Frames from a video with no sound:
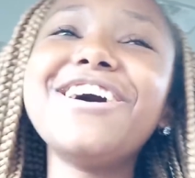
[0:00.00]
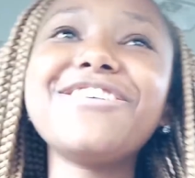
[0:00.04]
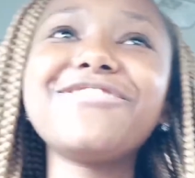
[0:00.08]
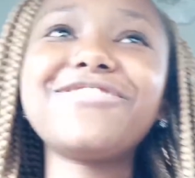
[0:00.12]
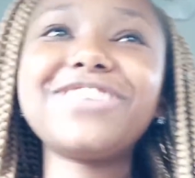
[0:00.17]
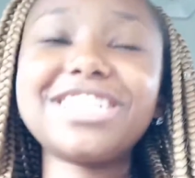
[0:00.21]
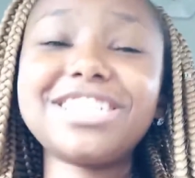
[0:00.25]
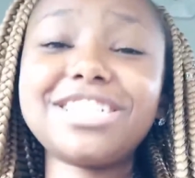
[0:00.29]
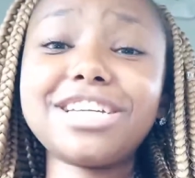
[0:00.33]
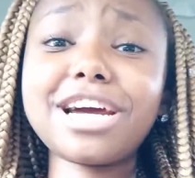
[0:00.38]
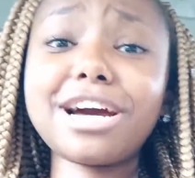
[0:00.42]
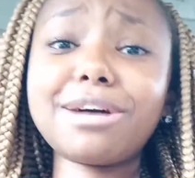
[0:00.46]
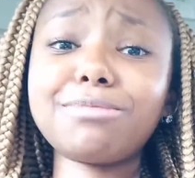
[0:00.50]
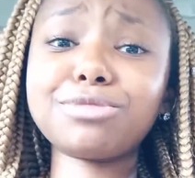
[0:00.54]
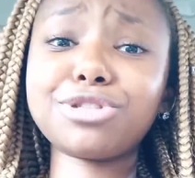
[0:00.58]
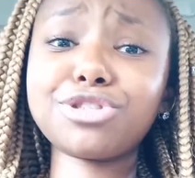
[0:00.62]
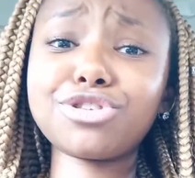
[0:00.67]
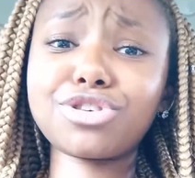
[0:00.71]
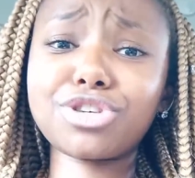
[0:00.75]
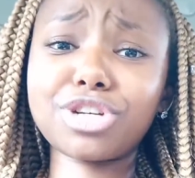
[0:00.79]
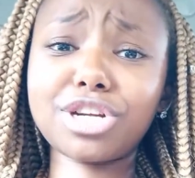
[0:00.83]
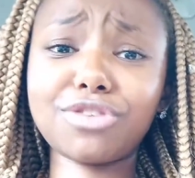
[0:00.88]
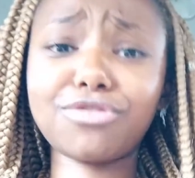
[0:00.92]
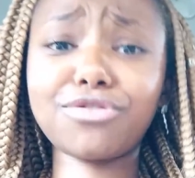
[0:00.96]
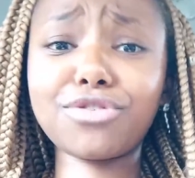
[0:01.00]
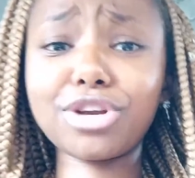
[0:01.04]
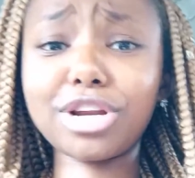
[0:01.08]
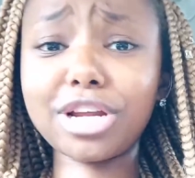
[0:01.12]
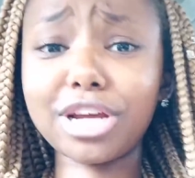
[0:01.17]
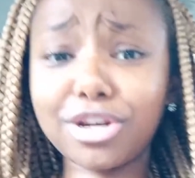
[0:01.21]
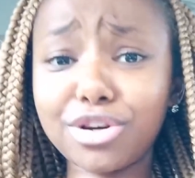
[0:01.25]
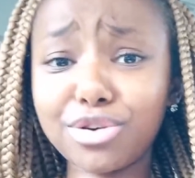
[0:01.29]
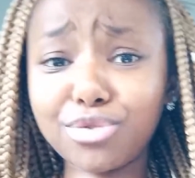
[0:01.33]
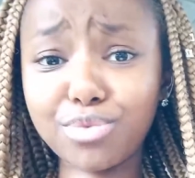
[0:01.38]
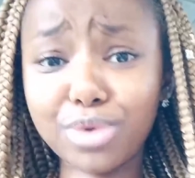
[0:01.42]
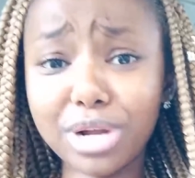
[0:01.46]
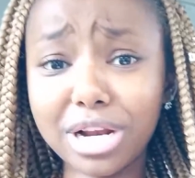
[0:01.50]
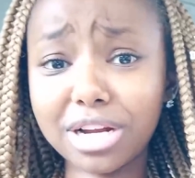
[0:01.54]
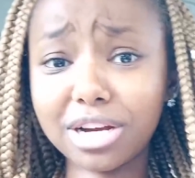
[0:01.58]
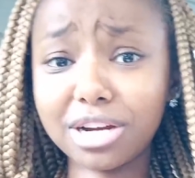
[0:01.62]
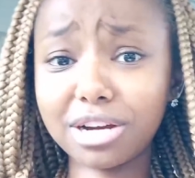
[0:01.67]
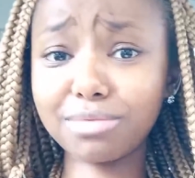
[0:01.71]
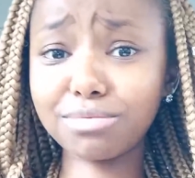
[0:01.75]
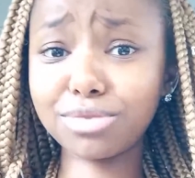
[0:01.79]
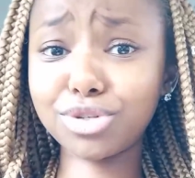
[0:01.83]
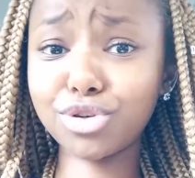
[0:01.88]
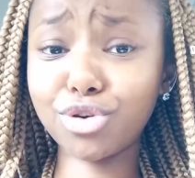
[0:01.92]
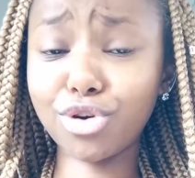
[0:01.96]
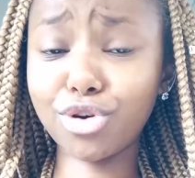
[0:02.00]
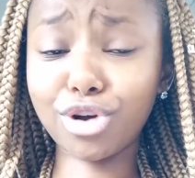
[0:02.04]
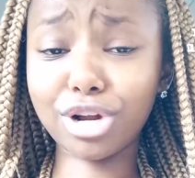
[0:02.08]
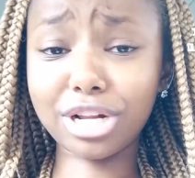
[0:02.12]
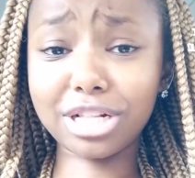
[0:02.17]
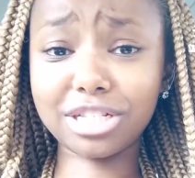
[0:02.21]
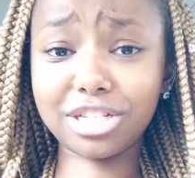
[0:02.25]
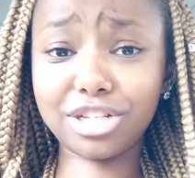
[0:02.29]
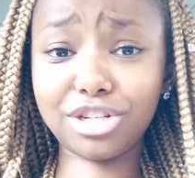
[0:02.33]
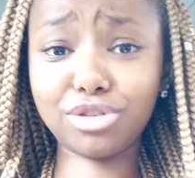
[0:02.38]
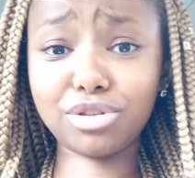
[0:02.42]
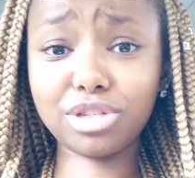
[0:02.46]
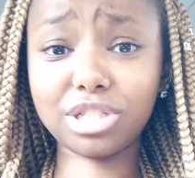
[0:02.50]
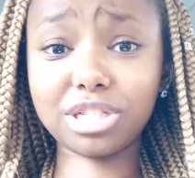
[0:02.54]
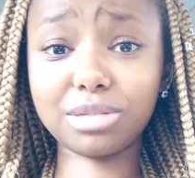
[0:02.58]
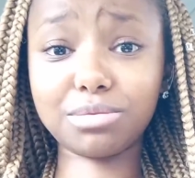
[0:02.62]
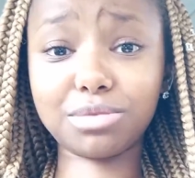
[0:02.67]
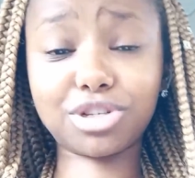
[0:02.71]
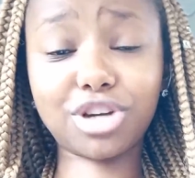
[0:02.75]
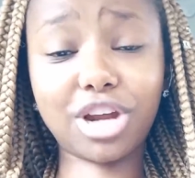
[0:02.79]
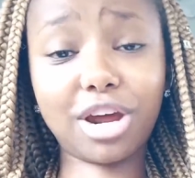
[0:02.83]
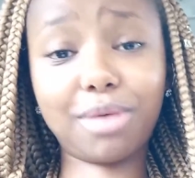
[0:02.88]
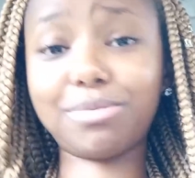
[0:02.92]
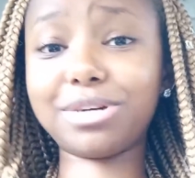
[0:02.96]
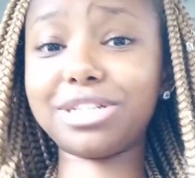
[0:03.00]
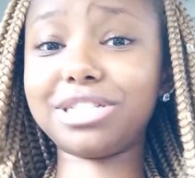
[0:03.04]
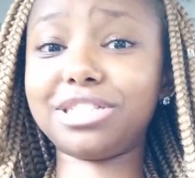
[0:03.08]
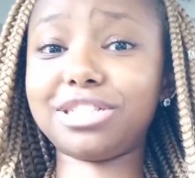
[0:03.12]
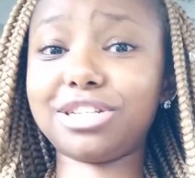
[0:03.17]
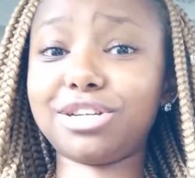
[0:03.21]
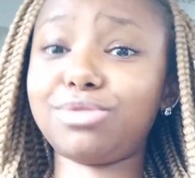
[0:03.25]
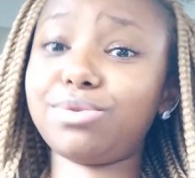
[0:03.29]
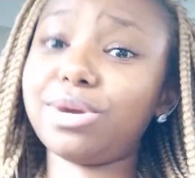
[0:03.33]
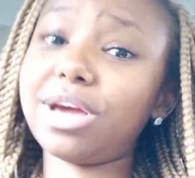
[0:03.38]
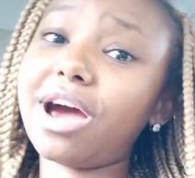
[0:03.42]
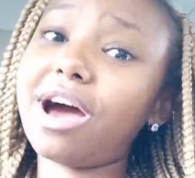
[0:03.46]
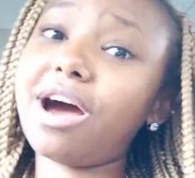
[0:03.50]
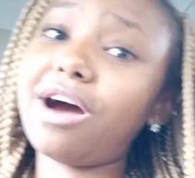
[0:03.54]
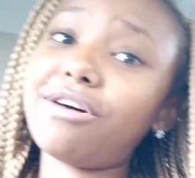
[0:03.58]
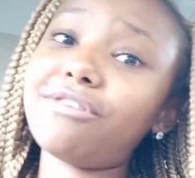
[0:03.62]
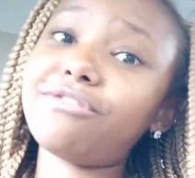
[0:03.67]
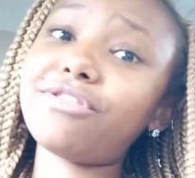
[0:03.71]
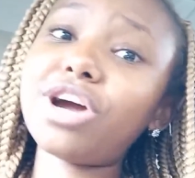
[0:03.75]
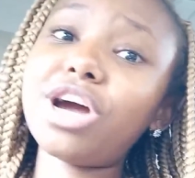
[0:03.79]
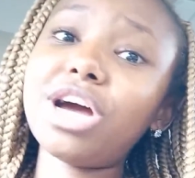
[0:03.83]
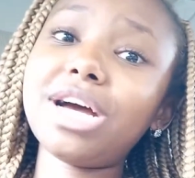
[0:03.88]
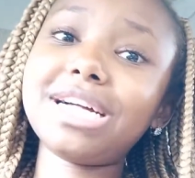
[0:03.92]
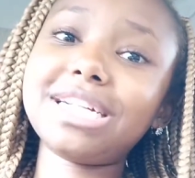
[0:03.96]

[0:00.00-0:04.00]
But yeah, I'm so grateful, and welcome to all the new subscribers that we have.